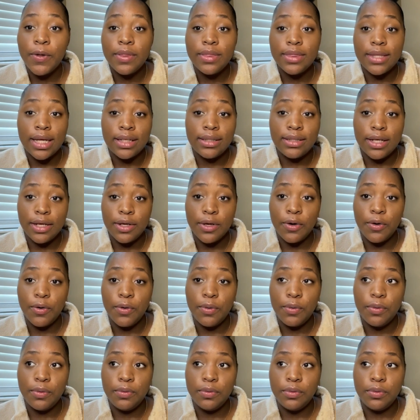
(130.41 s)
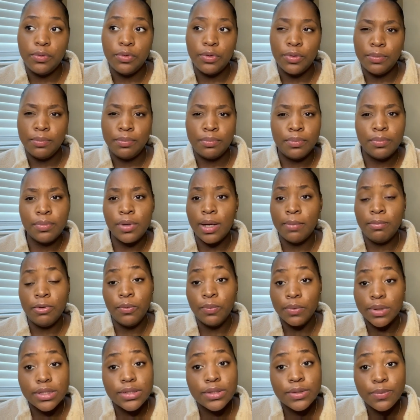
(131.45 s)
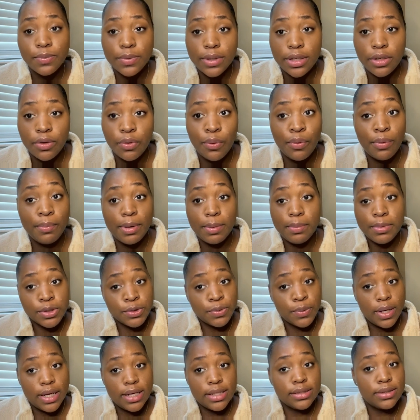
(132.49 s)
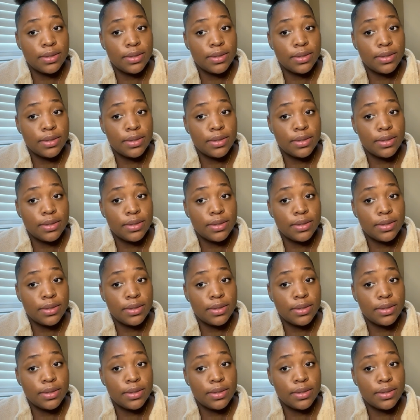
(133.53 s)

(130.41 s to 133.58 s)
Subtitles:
that they hold probably once a week or maybe twice,